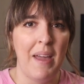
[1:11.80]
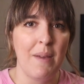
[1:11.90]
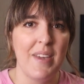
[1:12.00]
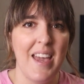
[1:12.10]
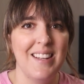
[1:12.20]

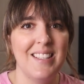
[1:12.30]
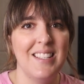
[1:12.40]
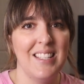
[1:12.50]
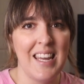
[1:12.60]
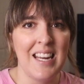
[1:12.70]
maybe had
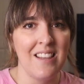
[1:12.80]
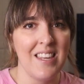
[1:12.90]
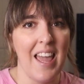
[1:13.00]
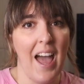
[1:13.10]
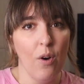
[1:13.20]
seen
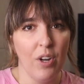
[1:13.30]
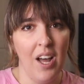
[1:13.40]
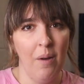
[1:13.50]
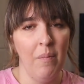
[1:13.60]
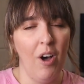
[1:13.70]
the
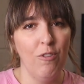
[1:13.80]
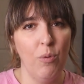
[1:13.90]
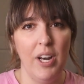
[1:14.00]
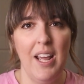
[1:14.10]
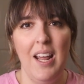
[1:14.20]
outcome of
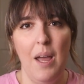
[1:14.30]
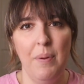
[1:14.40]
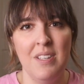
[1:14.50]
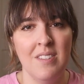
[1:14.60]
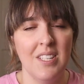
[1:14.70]
what had
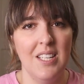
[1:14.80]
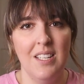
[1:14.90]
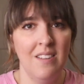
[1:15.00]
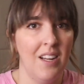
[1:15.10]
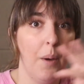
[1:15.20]
happened
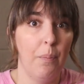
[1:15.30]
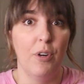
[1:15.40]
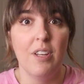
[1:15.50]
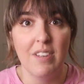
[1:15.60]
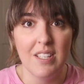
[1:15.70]
in a
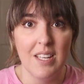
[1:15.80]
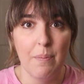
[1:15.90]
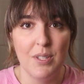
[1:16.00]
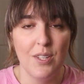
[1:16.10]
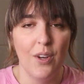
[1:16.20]
previous
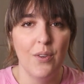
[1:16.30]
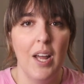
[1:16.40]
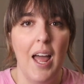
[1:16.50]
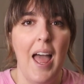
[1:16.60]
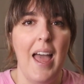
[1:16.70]
episode
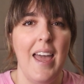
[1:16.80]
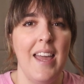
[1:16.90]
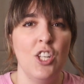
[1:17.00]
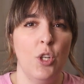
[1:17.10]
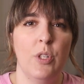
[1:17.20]

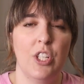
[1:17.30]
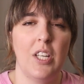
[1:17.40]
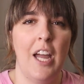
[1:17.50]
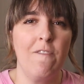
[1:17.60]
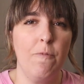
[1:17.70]
and you were just
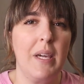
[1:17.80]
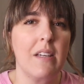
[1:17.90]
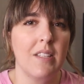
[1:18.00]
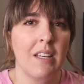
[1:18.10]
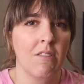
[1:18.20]
kind of
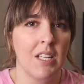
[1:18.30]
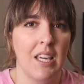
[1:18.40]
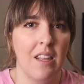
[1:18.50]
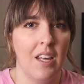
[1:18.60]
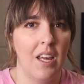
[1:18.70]
piecing
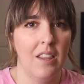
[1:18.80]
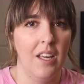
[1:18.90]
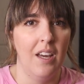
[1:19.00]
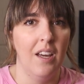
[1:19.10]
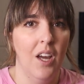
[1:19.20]
together
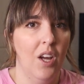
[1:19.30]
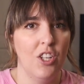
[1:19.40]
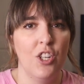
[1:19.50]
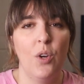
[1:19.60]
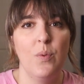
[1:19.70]
the,
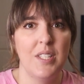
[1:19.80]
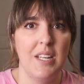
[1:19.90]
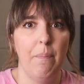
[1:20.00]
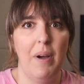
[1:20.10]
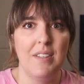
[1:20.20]
you know,
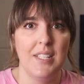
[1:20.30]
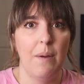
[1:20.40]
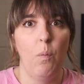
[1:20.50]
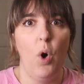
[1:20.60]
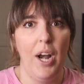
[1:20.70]
step by
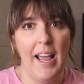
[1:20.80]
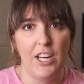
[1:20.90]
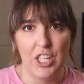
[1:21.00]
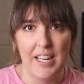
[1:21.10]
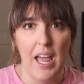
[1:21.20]
step what
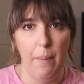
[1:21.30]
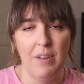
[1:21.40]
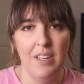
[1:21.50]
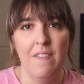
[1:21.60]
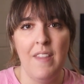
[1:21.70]
actually
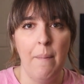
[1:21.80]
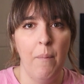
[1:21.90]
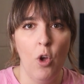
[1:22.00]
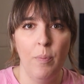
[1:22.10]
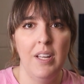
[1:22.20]
happened in that
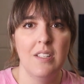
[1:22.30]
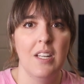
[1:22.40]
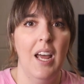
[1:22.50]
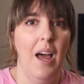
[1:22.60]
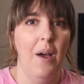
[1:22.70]

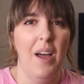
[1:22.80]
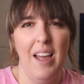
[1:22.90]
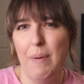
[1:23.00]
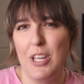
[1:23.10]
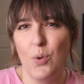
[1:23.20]
moment.
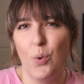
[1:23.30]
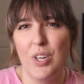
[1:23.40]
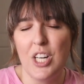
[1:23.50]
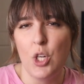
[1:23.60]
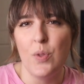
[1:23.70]
But you
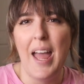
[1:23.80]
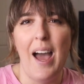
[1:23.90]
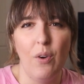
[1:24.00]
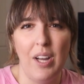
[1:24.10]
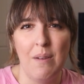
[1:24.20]
already knew the
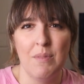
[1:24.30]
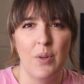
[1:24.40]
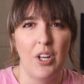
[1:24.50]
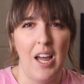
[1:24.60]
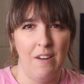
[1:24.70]
outcome,
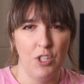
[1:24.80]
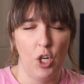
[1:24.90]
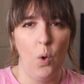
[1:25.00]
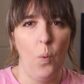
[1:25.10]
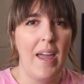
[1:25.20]
so it kind of
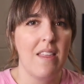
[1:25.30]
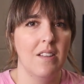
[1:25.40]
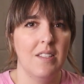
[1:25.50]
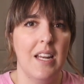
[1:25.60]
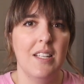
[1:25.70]
took away the
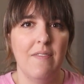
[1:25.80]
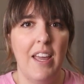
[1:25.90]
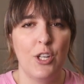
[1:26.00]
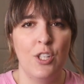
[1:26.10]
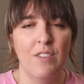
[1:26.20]

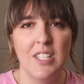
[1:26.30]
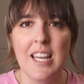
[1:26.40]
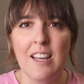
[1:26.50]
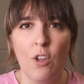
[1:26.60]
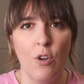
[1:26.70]
satisfaction of
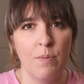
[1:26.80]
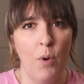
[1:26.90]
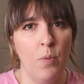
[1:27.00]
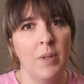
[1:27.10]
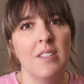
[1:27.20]
seeing those
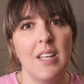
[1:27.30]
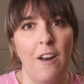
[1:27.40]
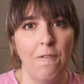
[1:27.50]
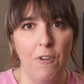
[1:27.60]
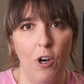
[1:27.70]
moments
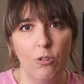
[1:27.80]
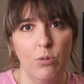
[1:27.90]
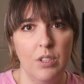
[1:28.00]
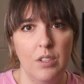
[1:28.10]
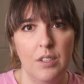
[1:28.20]

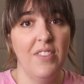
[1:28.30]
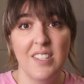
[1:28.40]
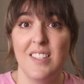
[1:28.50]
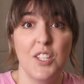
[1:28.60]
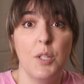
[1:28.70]
unfold.
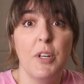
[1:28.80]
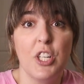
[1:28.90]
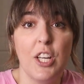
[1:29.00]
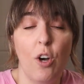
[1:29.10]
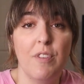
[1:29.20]
This is
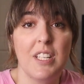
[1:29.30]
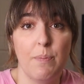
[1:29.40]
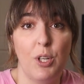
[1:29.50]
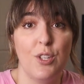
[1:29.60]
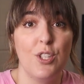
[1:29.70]
especially obvious
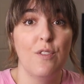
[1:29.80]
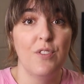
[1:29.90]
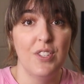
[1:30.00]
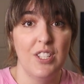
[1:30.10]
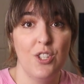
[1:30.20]
because you
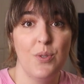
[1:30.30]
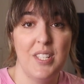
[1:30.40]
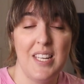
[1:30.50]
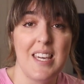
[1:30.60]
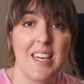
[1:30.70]
you
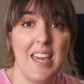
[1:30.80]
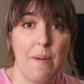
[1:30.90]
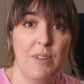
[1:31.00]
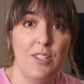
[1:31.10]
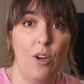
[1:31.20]
see
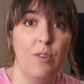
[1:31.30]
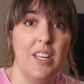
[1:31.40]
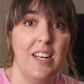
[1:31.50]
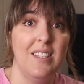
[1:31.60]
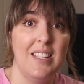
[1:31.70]
episodes
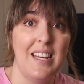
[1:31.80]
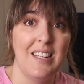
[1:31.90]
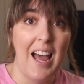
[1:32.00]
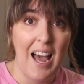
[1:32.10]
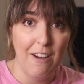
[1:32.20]
that are set
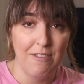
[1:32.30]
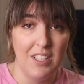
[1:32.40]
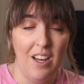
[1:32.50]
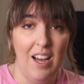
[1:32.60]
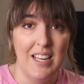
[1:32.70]
after
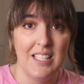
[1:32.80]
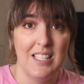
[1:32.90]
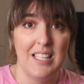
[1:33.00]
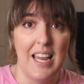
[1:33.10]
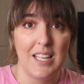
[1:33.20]
the
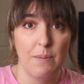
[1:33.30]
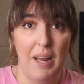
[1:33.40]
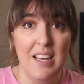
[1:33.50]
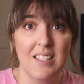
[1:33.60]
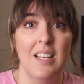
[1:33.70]
heist takes
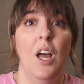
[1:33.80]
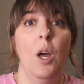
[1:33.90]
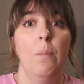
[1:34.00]
place,